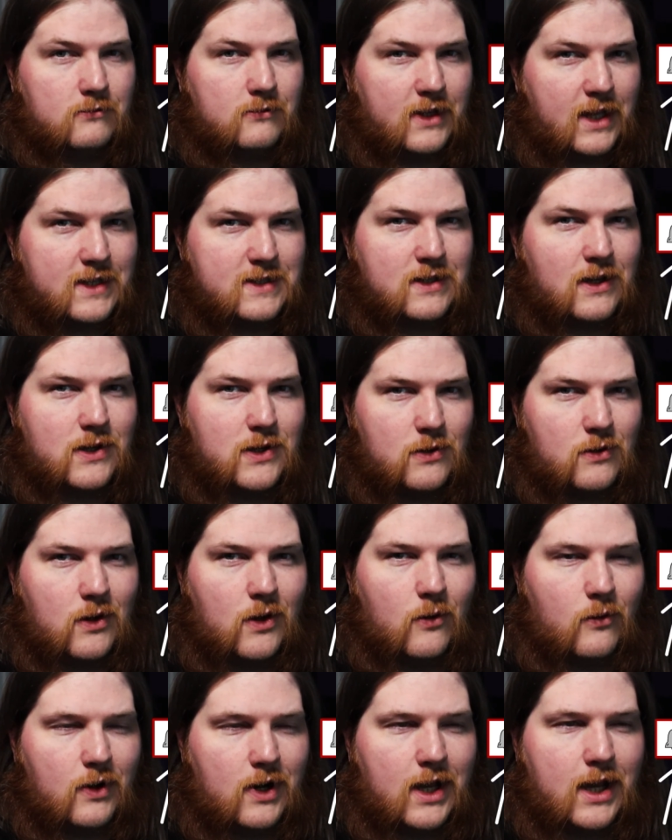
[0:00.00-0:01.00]
That's how you
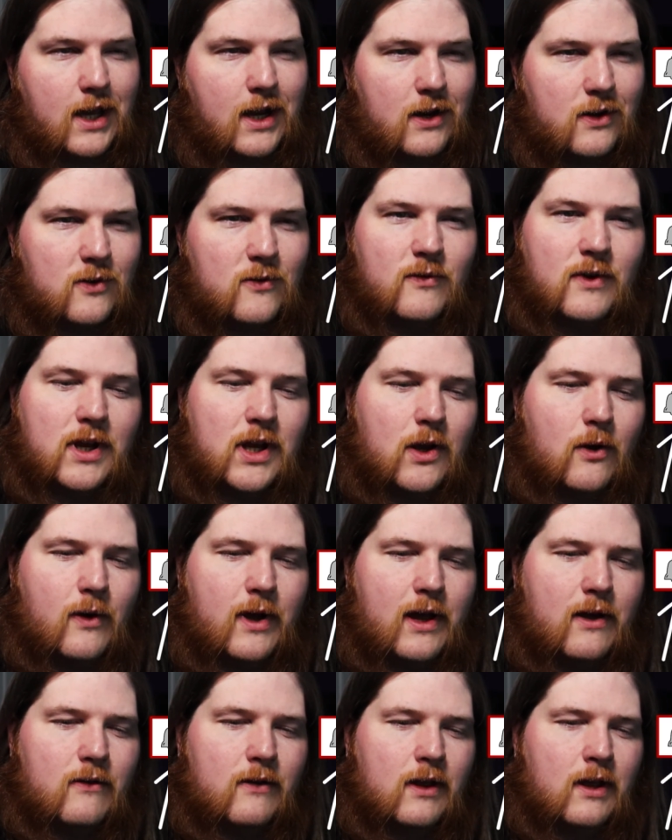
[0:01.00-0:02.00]
know when I got a new video
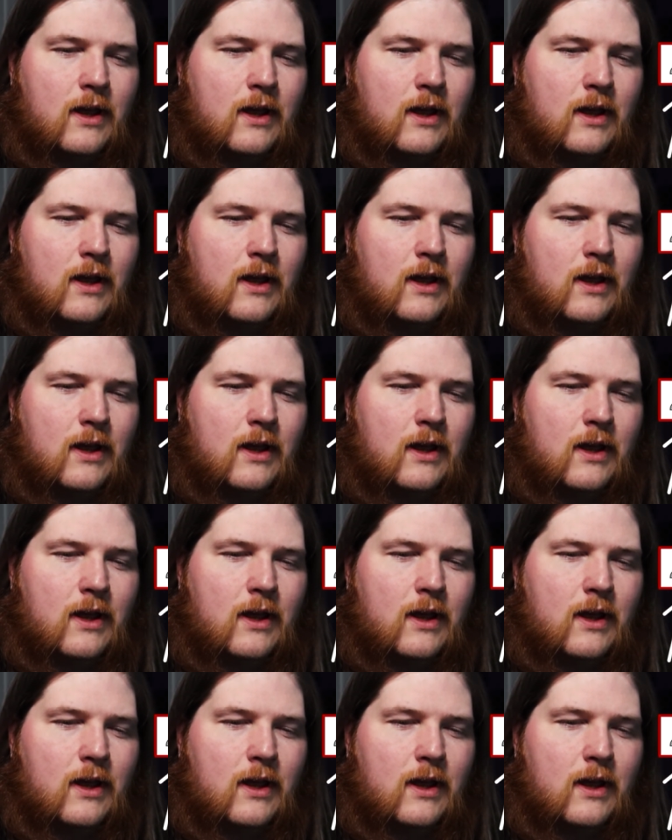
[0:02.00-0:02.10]
out.